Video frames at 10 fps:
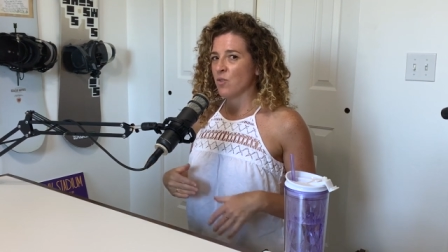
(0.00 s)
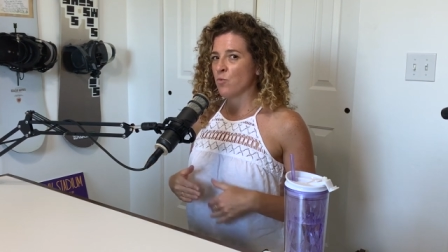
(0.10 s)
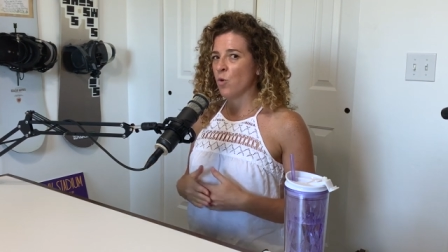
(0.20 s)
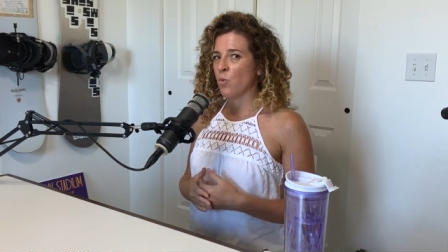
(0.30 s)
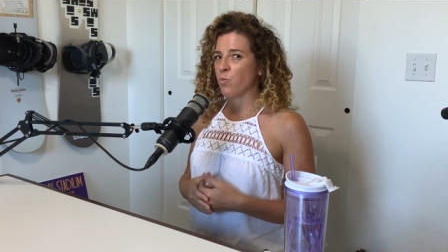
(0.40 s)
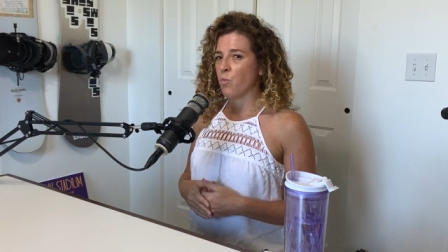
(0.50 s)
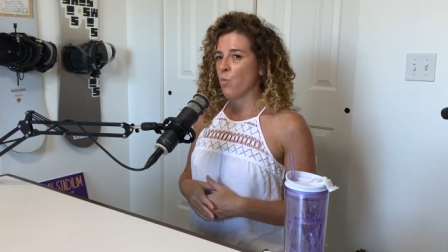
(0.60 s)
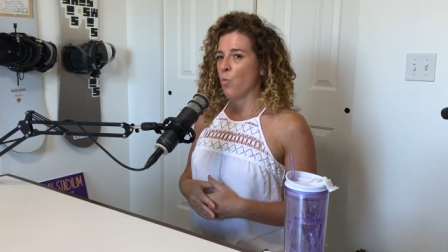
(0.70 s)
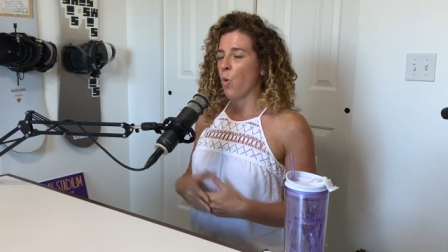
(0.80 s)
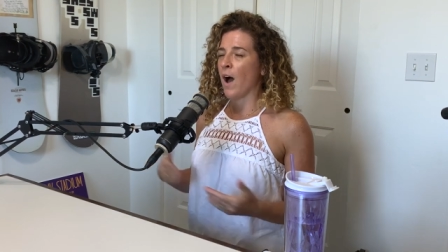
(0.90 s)
we'll
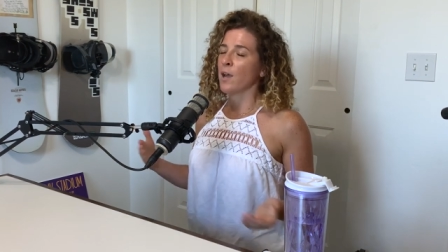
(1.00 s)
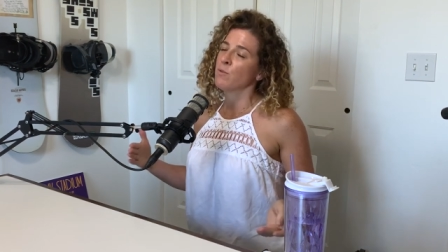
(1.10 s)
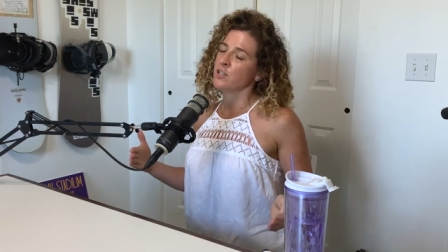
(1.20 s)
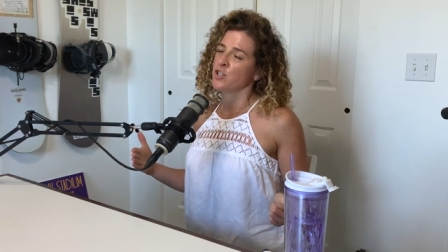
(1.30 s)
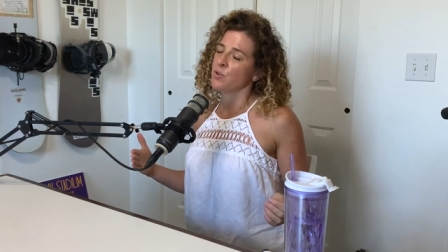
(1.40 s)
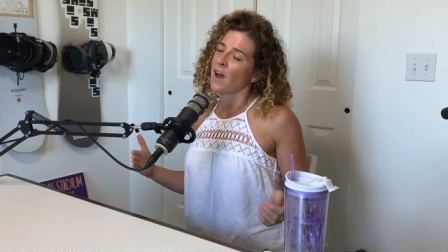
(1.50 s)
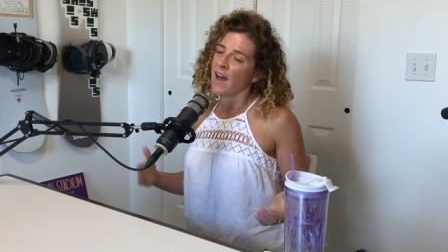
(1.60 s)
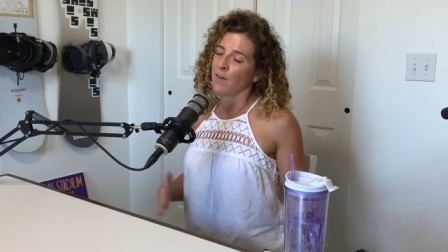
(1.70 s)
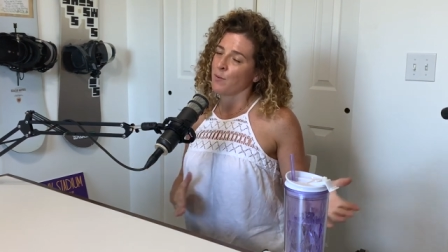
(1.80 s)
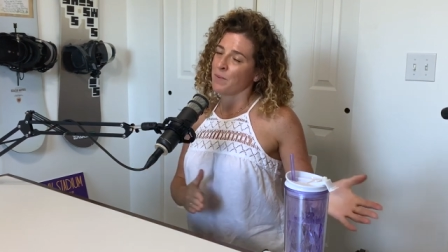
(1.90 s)
why would you
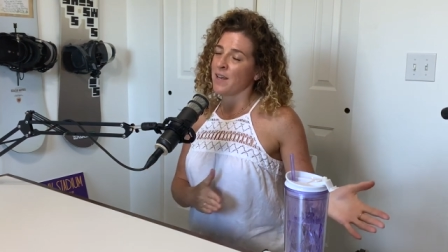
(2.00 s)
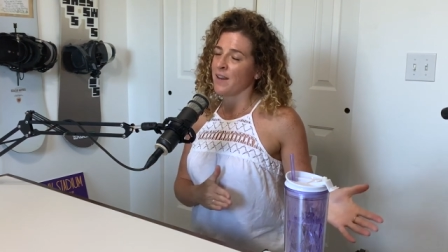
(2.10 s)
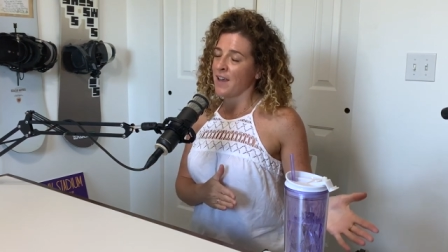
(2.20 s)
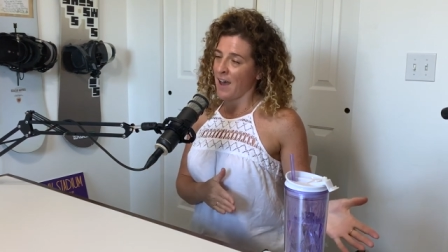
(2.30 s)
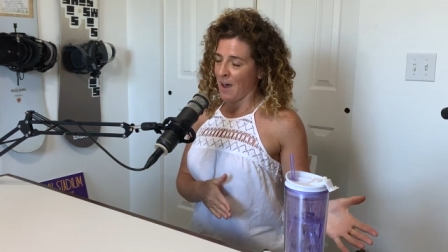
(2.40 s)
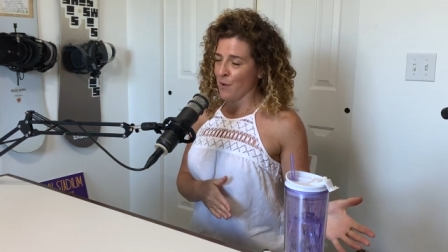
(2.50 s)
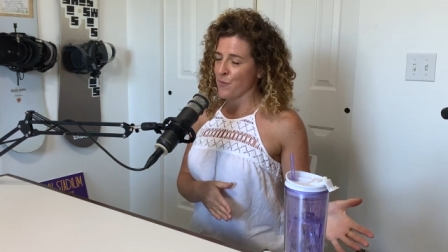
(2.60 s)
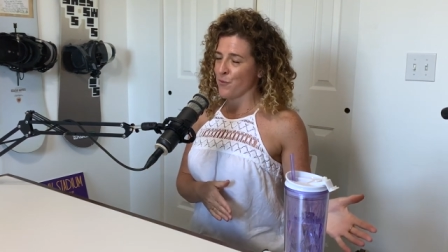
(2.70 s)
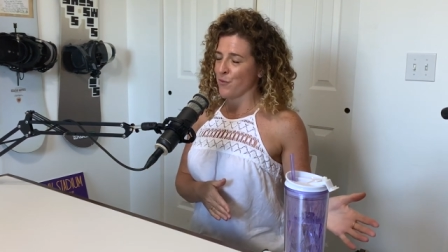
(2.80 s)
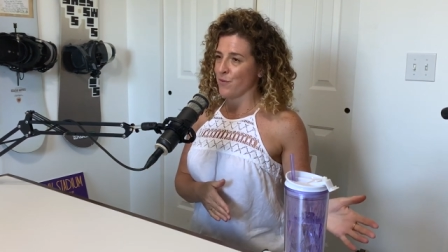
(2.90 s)
have a PDF
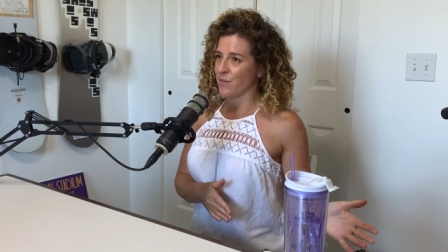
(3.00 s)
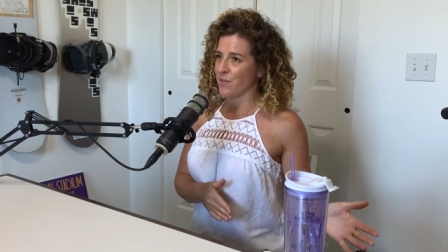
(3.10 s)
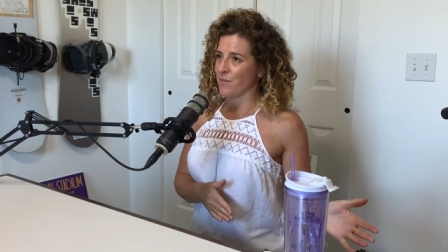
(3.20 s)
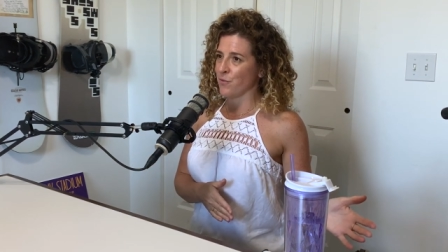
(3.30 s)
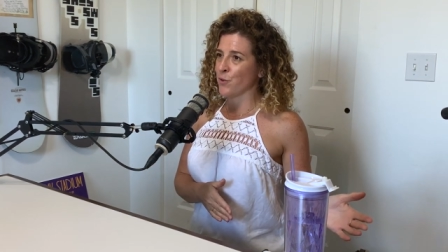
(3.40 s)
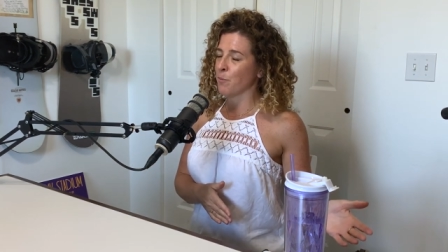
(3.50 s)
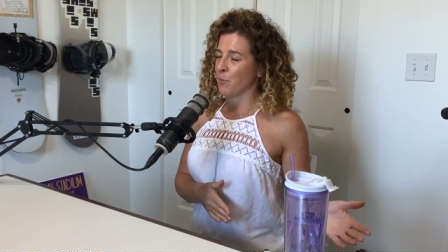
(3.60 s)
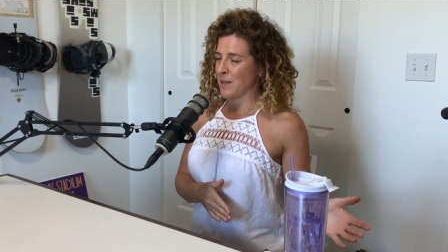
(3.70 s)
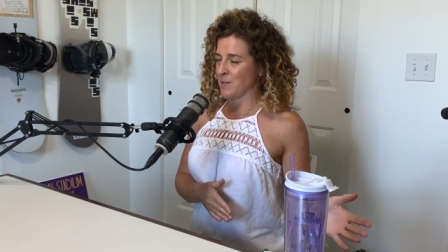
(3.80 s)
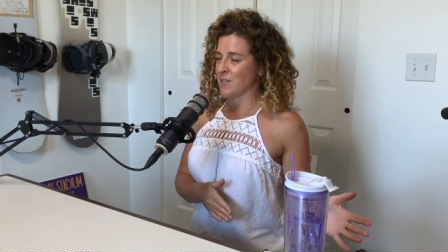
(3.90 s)
for a
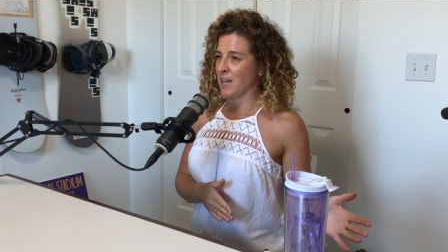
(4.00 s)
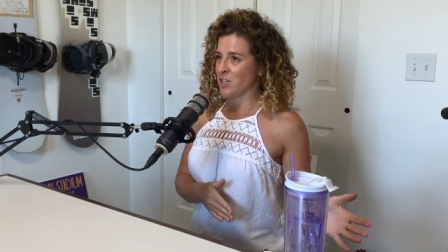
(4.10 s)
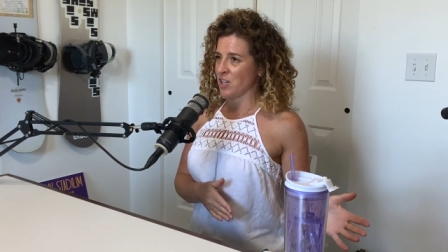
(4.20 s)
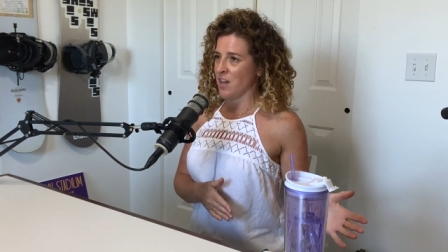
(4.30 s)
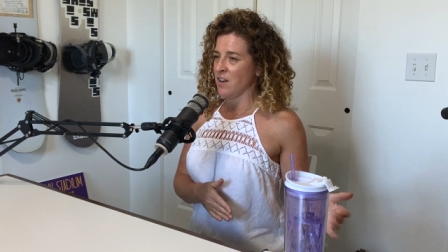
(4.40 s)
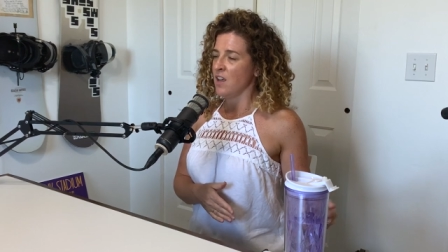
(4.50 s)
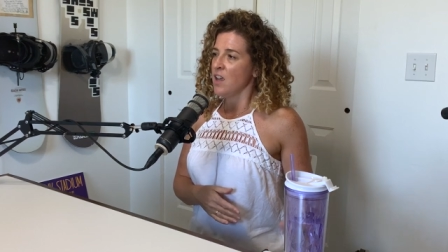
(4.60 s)
presentation?